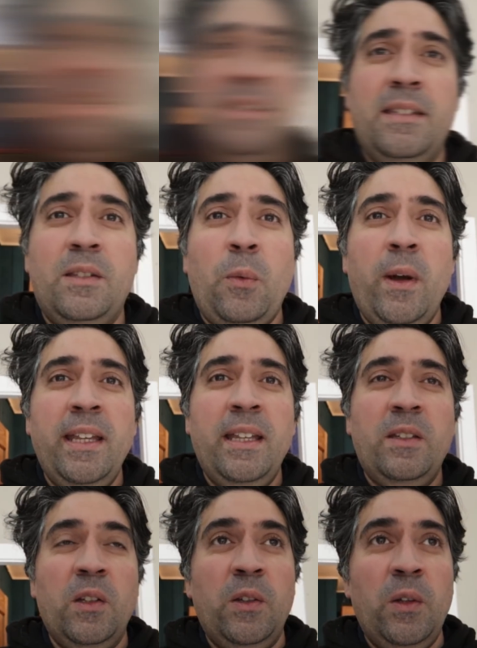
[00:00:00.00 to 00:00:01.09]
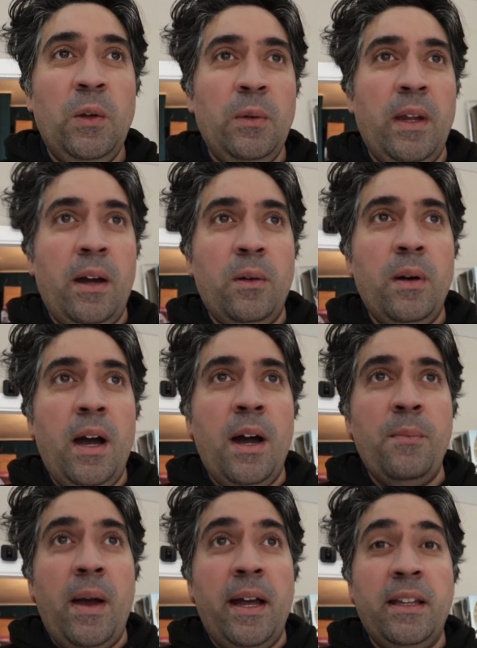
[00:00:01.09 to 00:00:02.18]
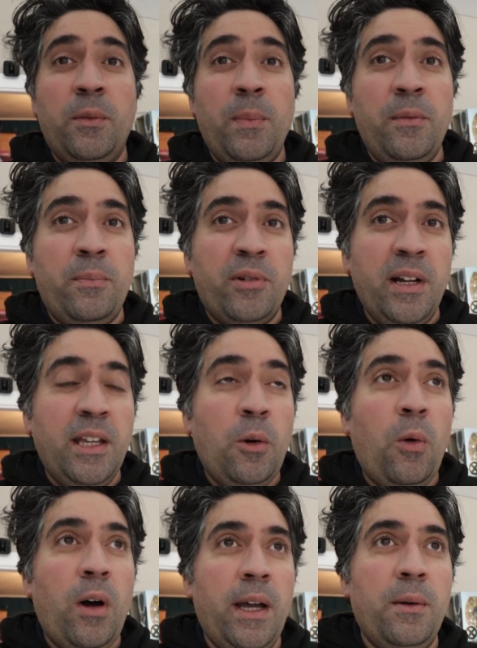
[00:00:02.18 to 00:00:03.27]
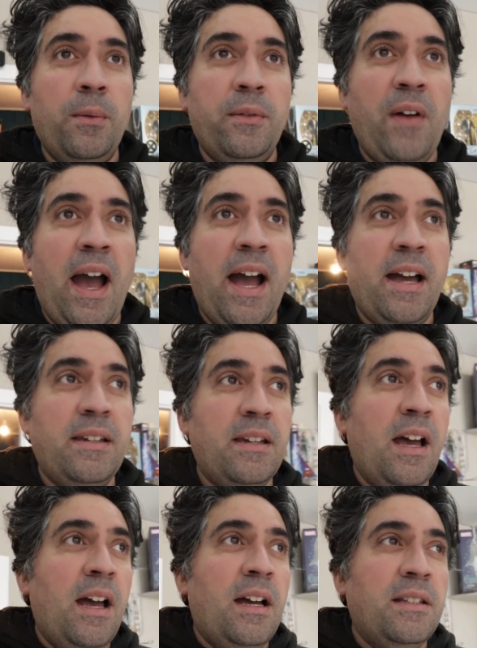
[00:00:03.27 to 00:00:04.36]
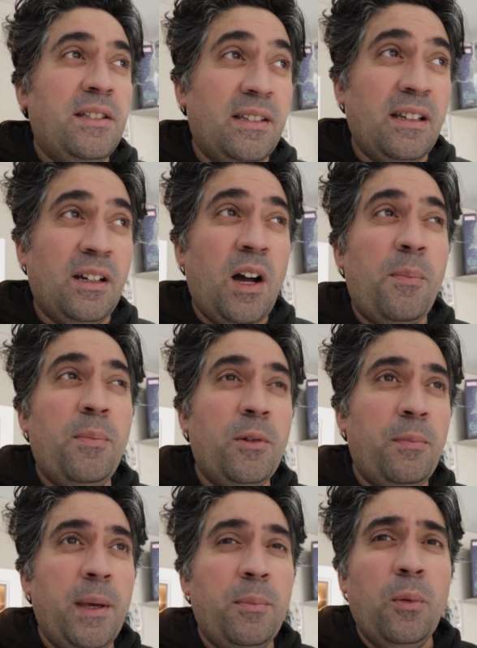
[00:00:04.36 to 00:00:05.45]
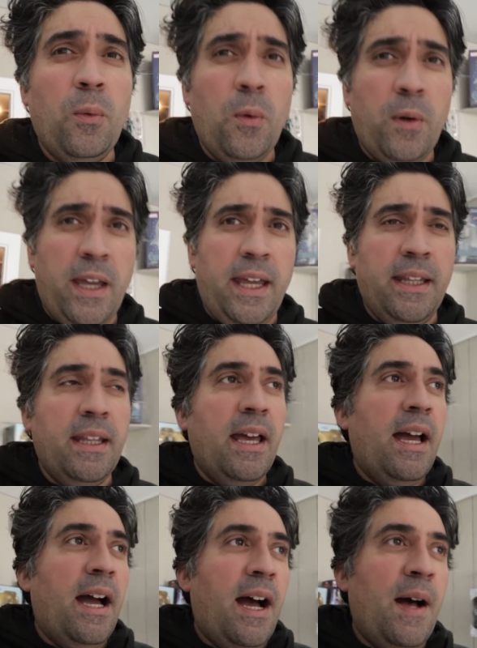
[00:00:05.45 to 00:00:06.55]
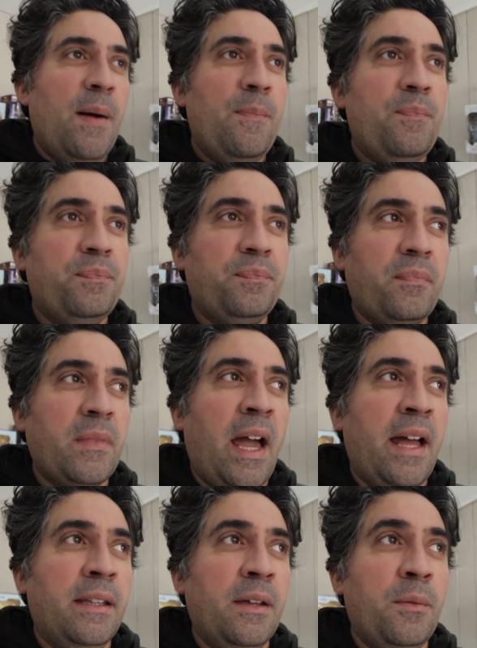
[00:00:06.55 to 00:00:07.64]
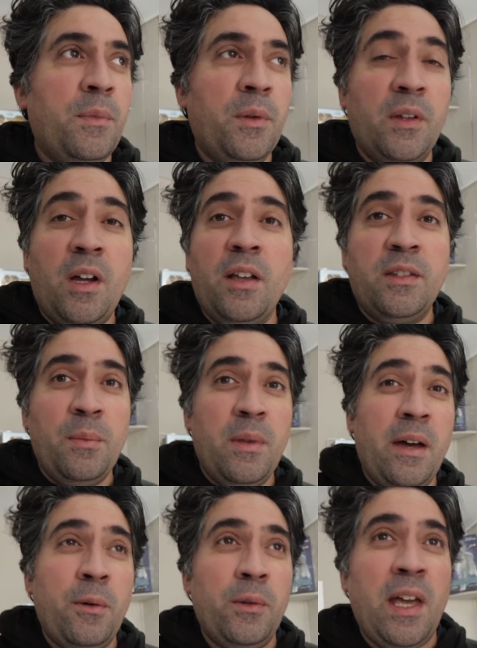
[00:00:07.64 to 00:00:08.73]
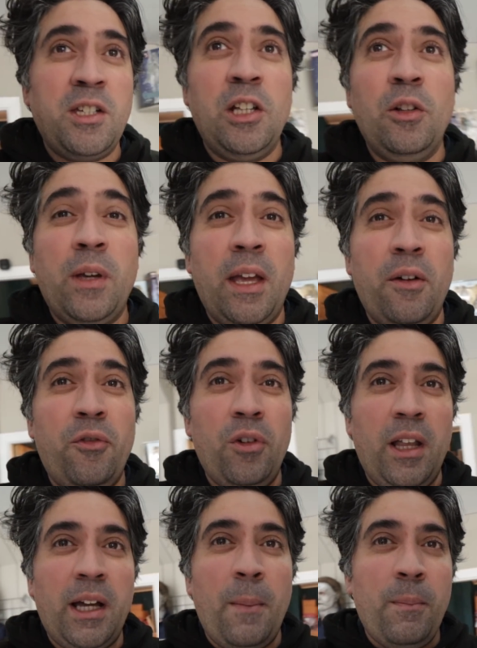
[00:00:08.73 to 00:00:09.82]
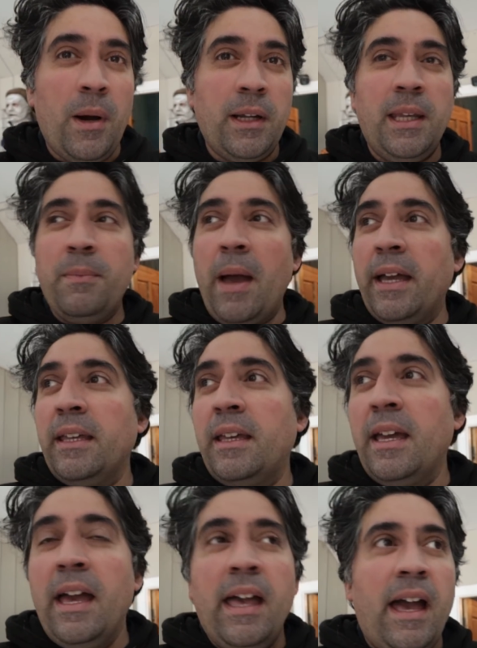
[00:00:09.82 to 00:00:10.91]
It's 20 to 2 now, and it's been pretty quiet. We've had just a couple of people walk in, and there was a customer that was actually looking for like a money bank,